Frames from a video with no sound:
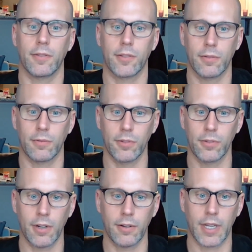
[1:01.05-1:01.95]
So
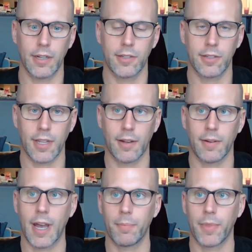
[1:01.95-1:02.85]
Gluco, again, is just
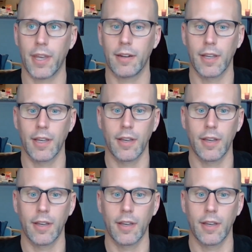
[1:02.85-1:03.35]
that app that